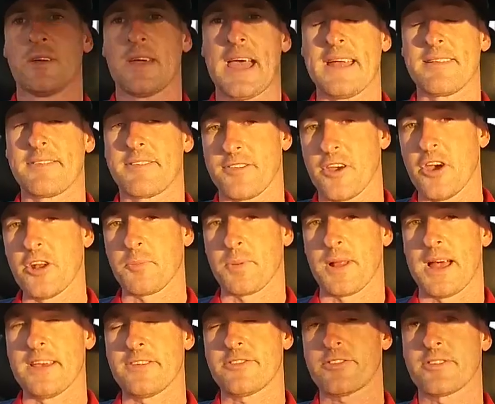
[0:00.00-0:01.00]
And third
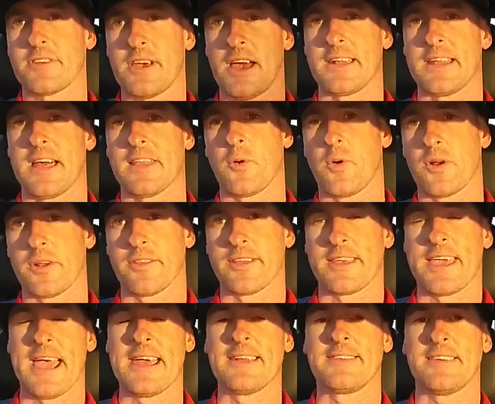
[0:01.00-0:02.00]
place, another one of the
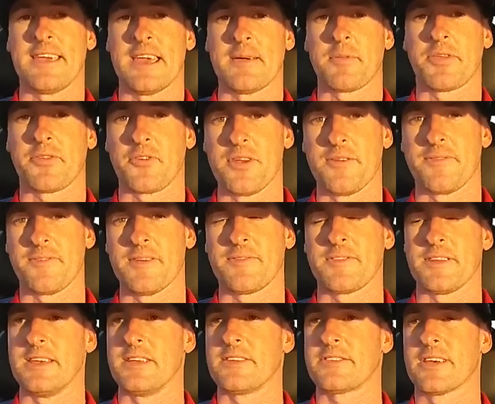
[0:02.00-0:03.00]
KTM
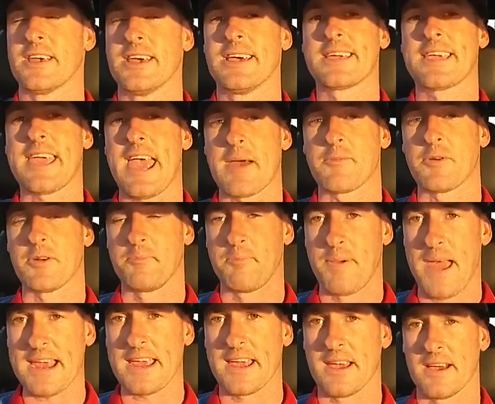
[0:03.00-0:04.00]
350s, Cameron
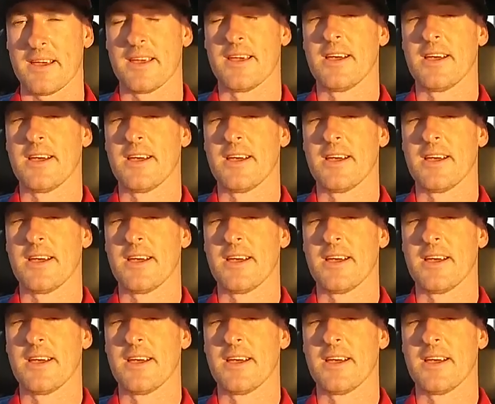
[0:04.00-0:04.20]
Becker,